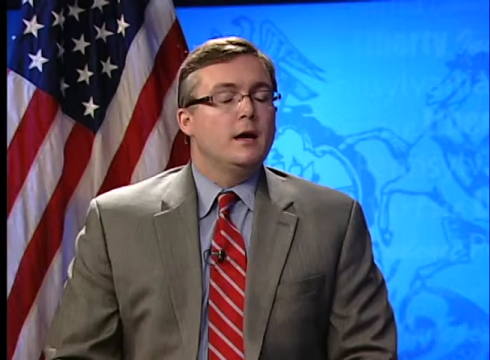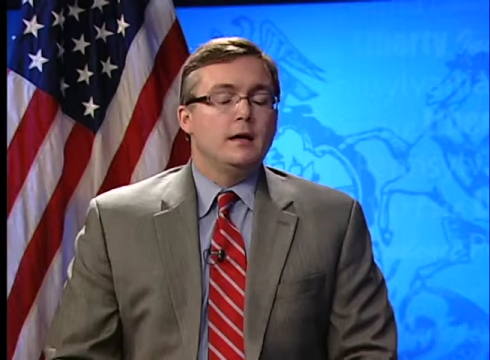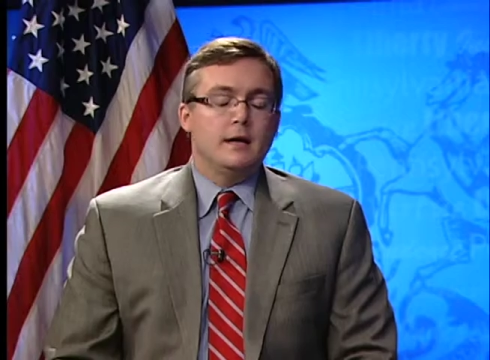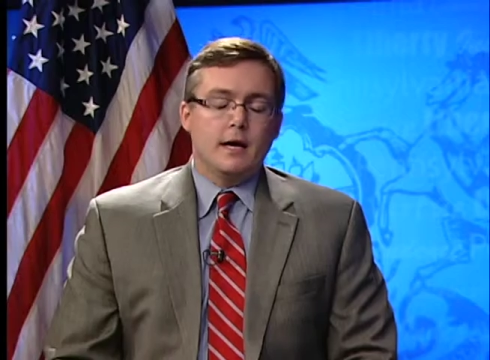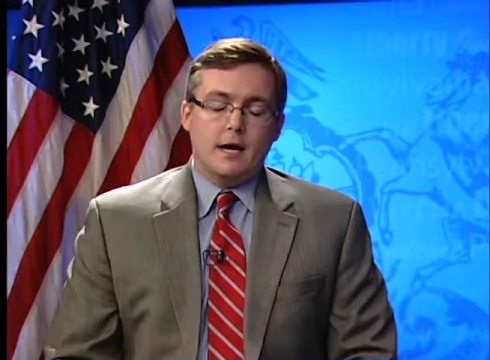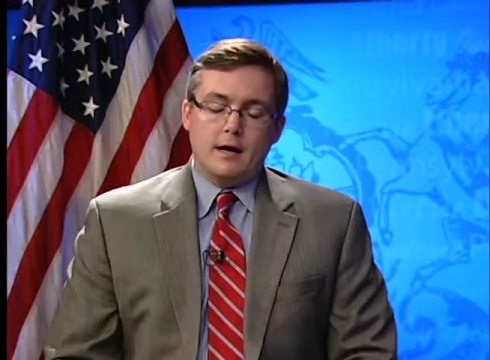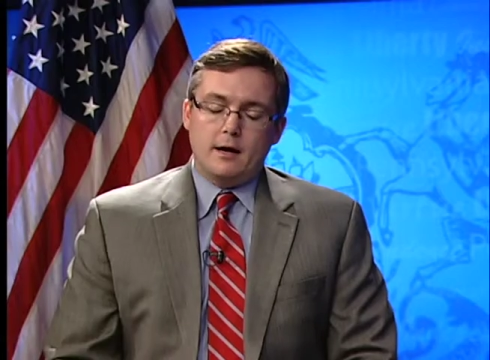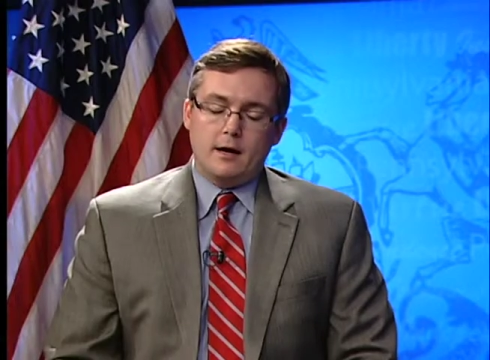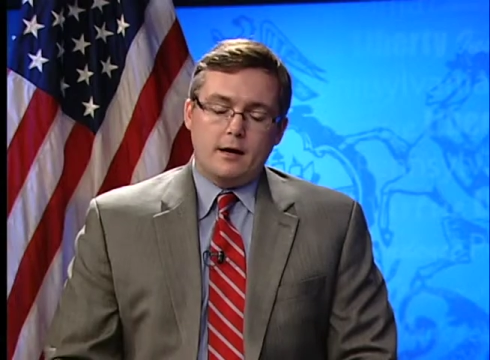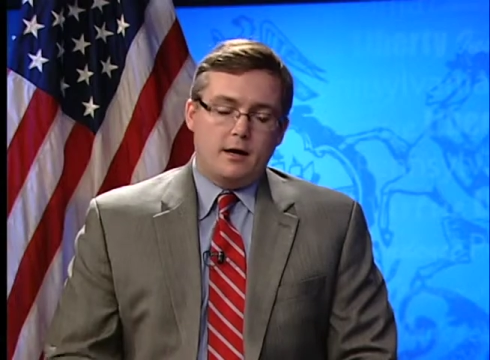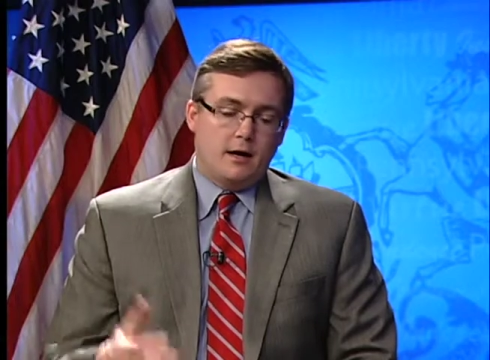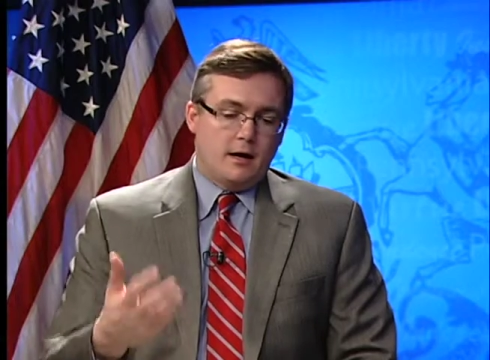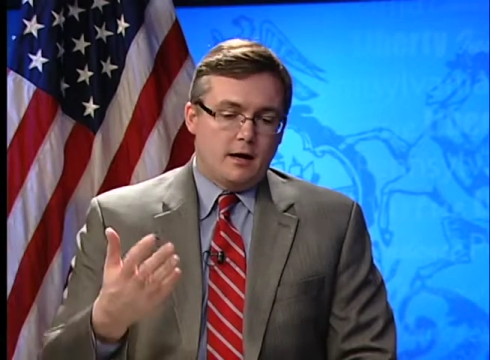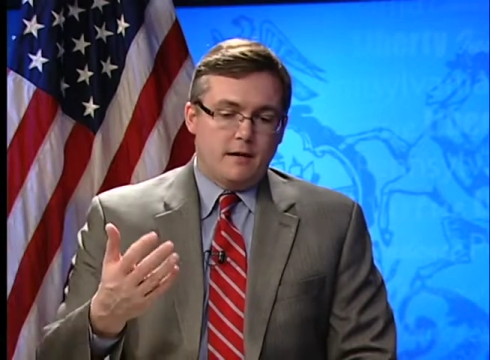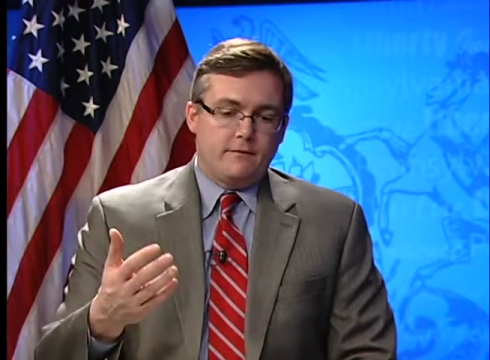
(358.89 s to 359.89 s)
Yeah,
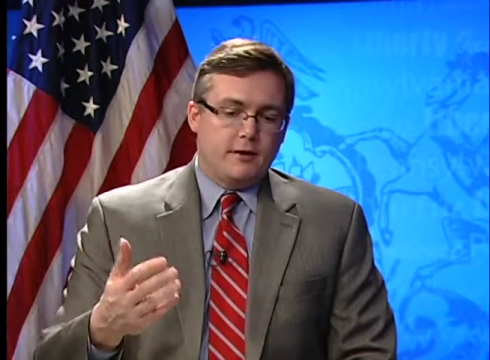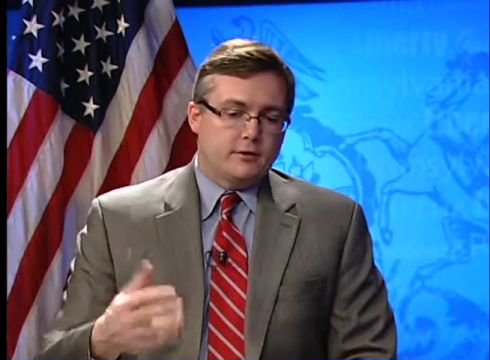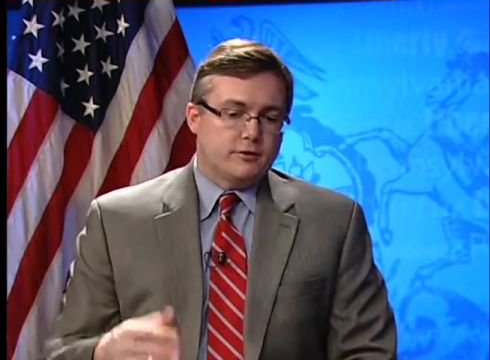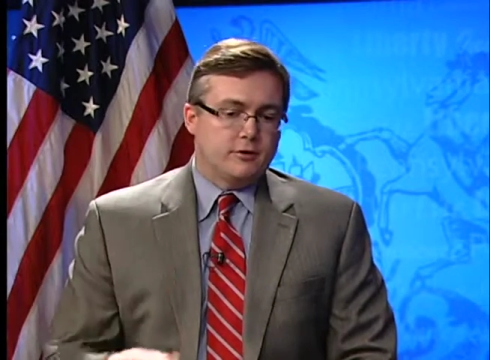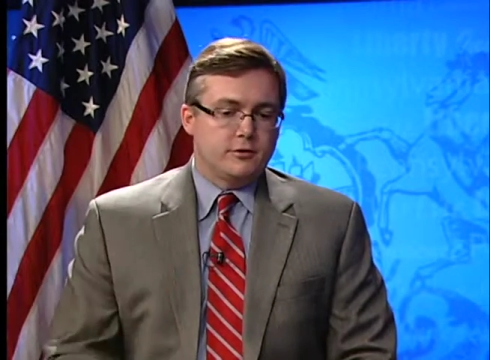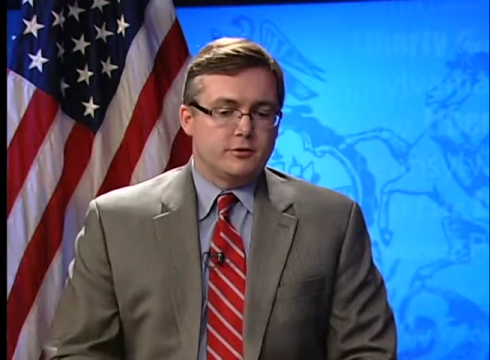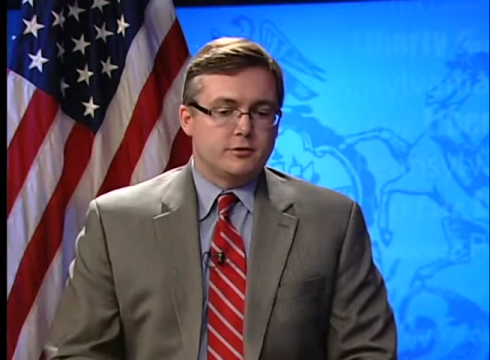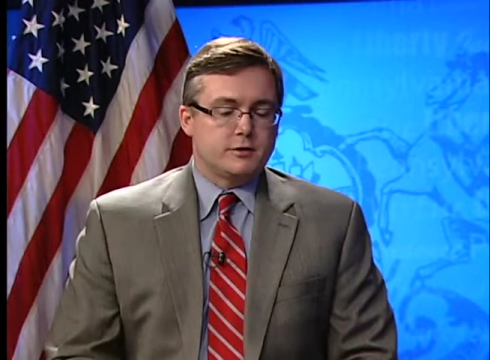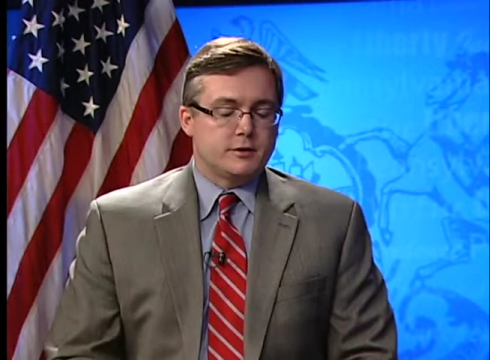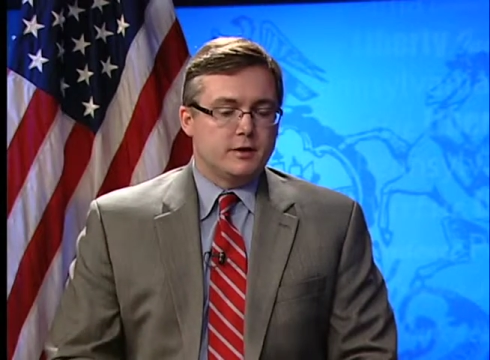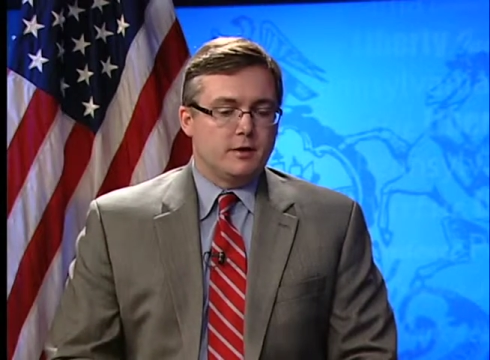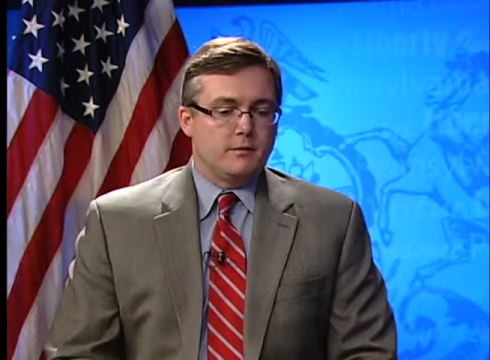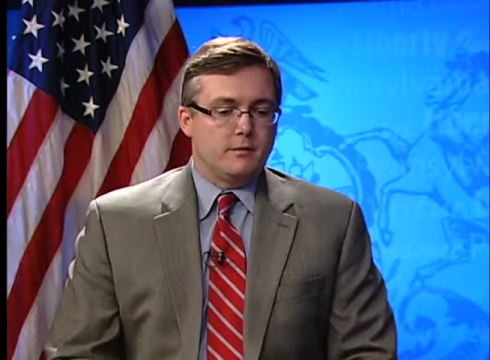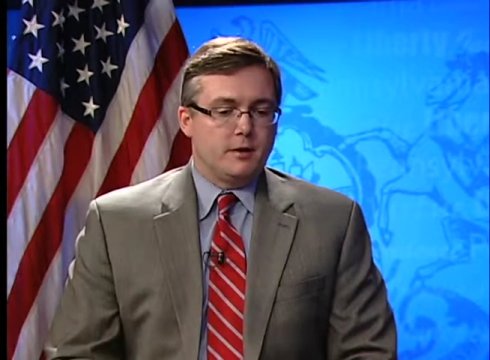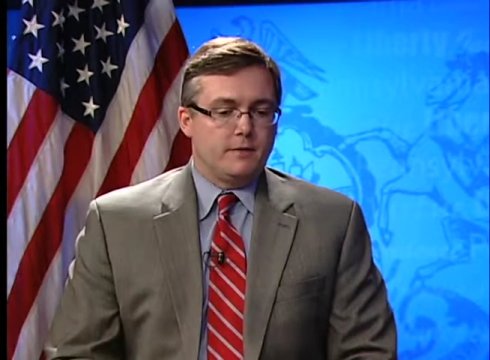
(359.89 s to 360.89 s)
and I've introduced
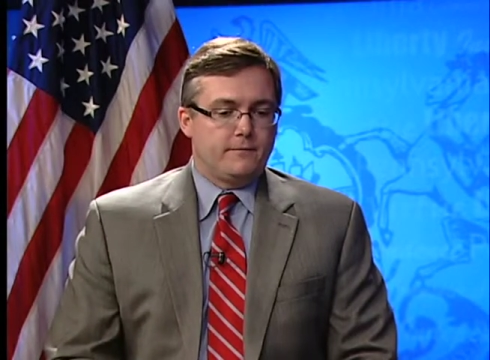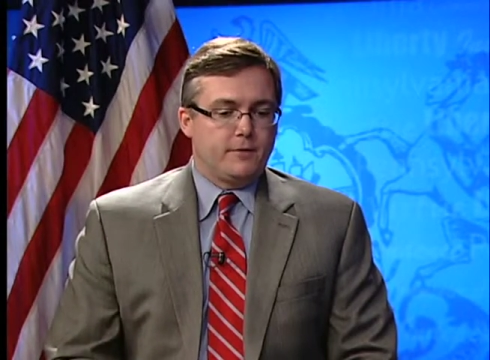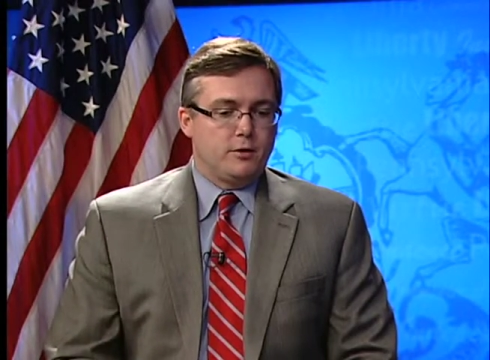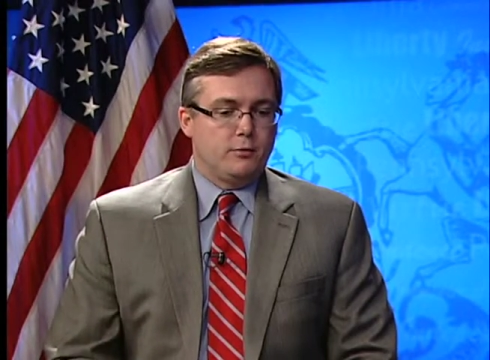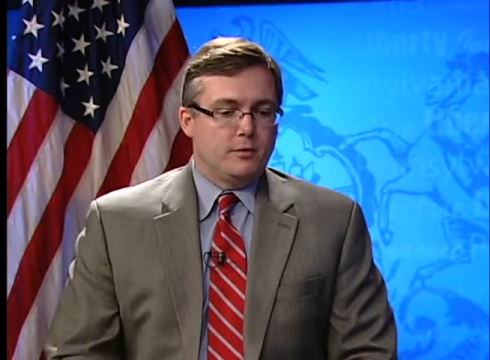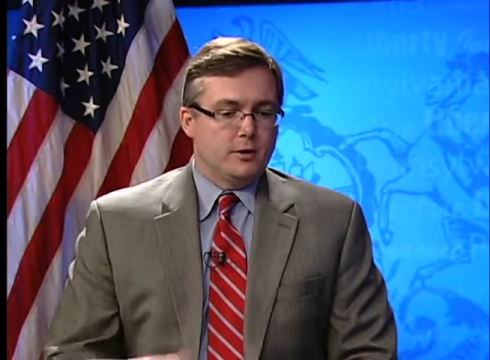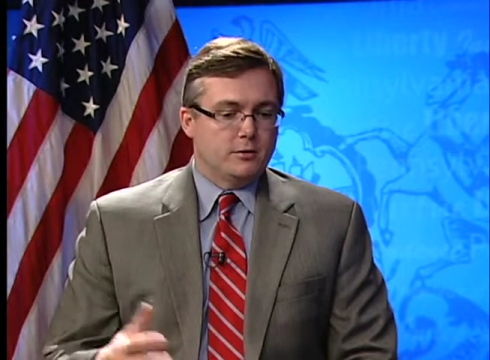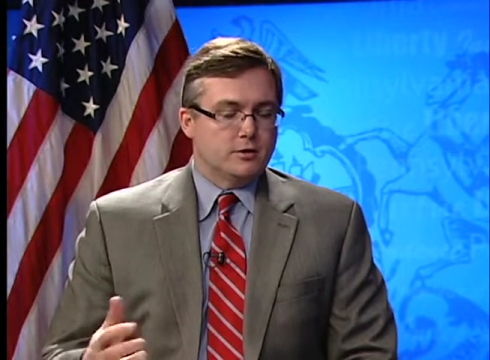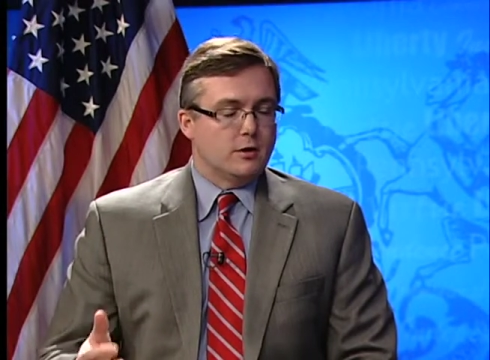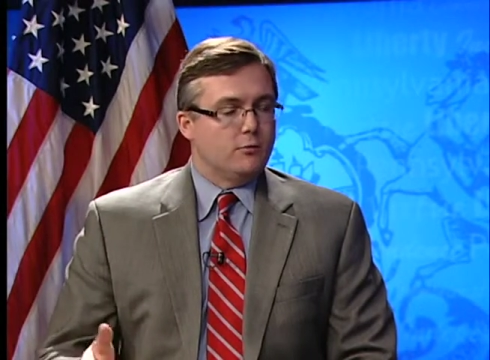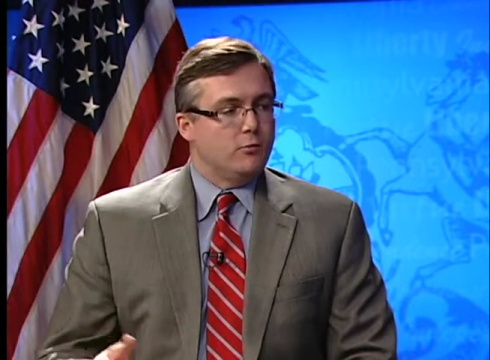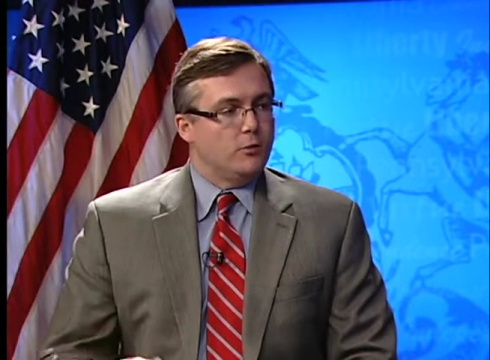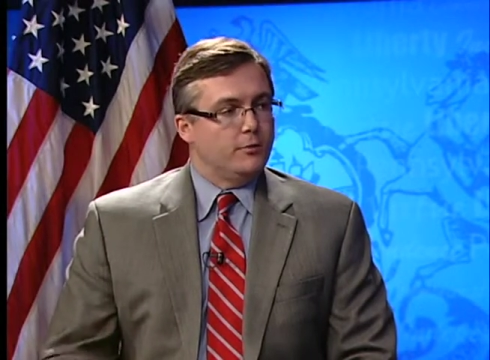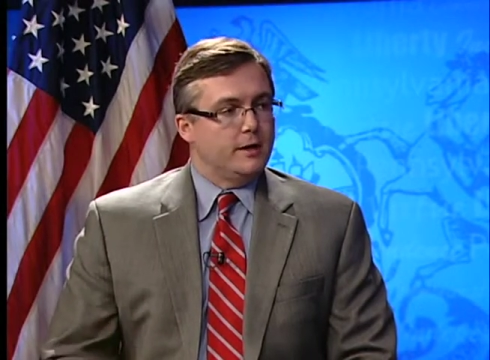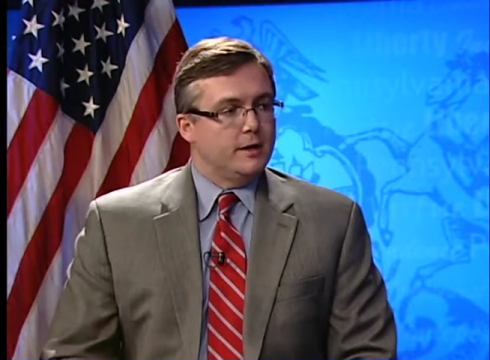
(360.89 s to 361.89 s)
a few bills, or
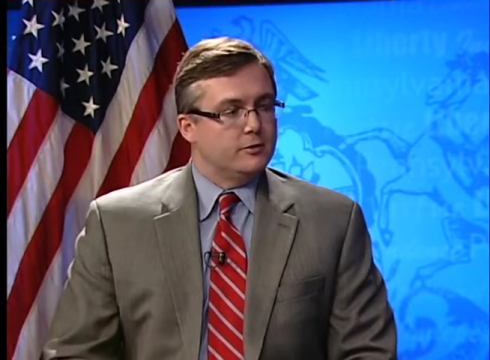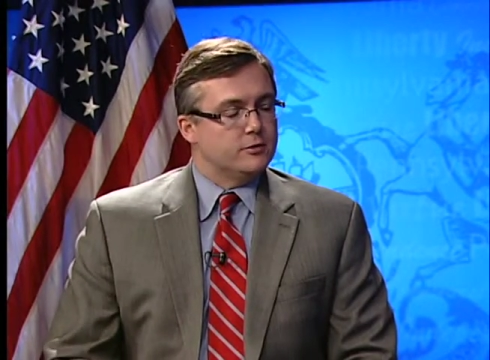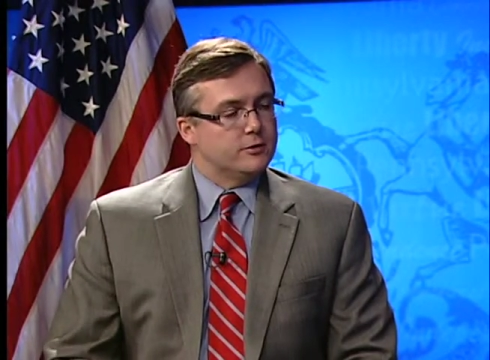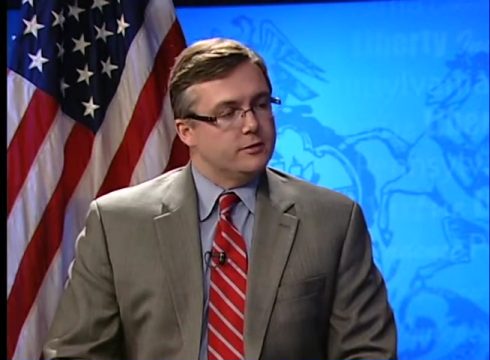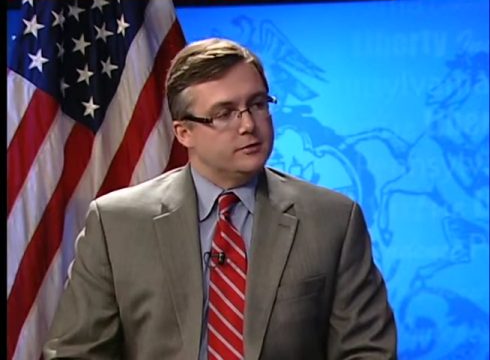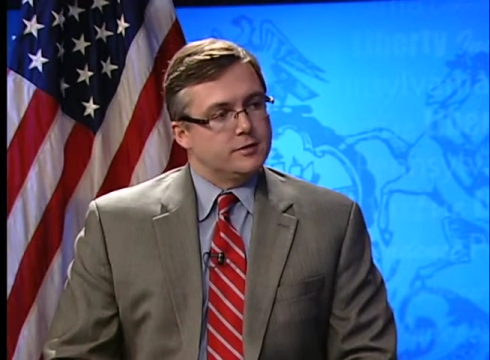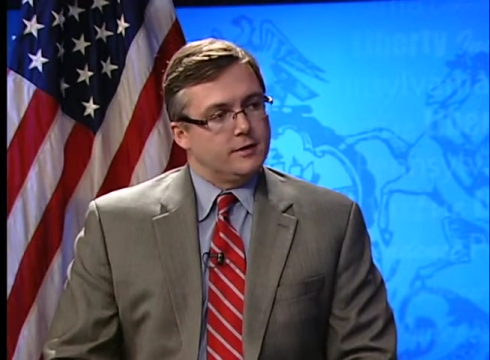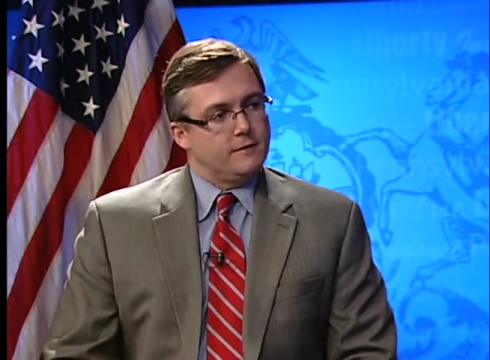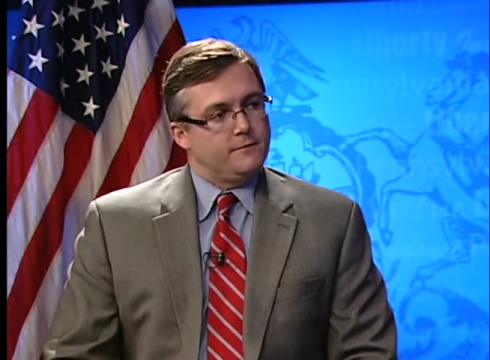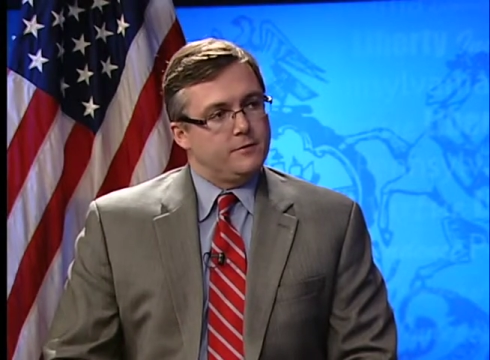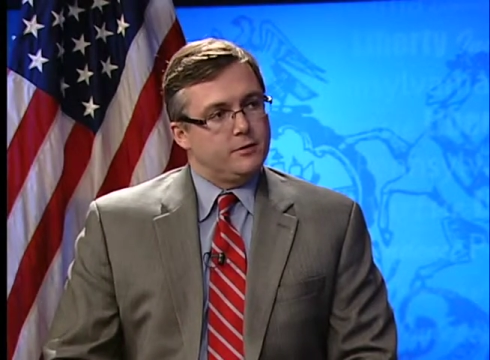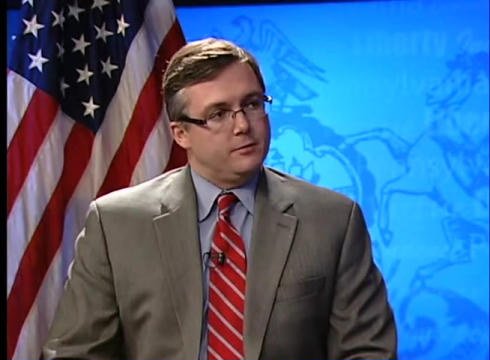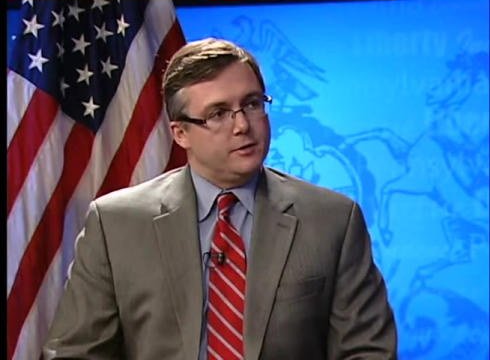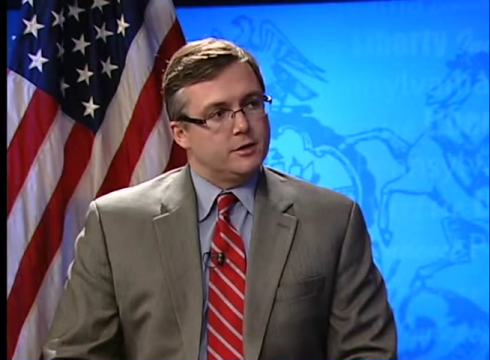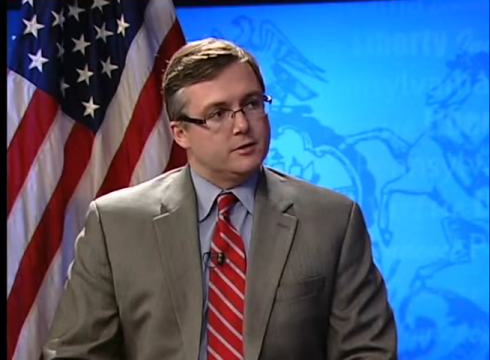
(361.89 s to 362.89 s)
will be introducing a
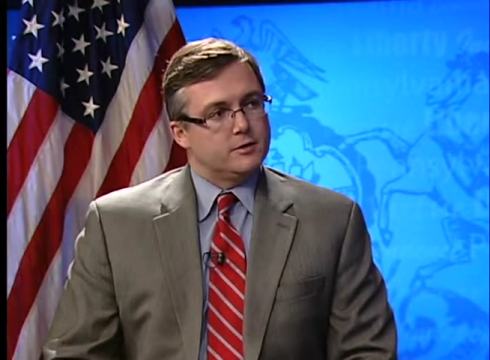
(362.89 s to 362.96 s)
few bills